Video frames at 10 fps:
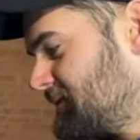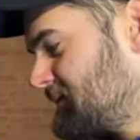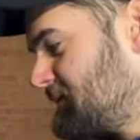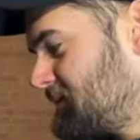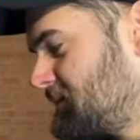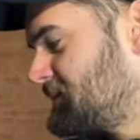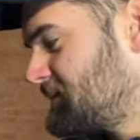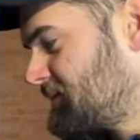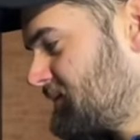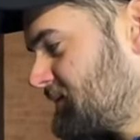
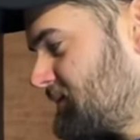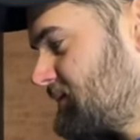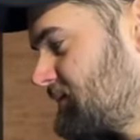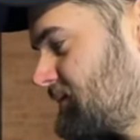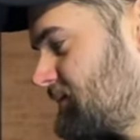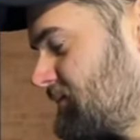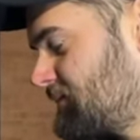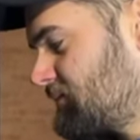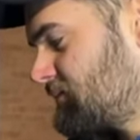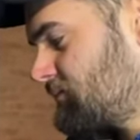
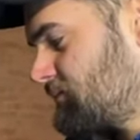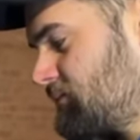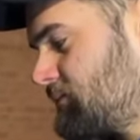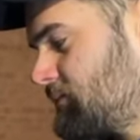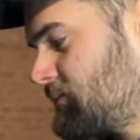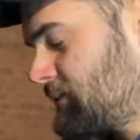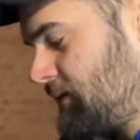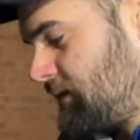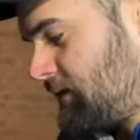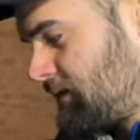
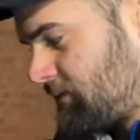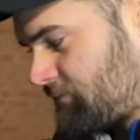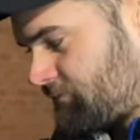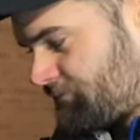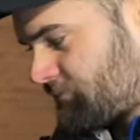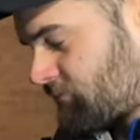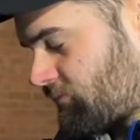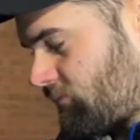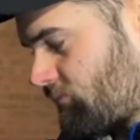The person shown says nothing.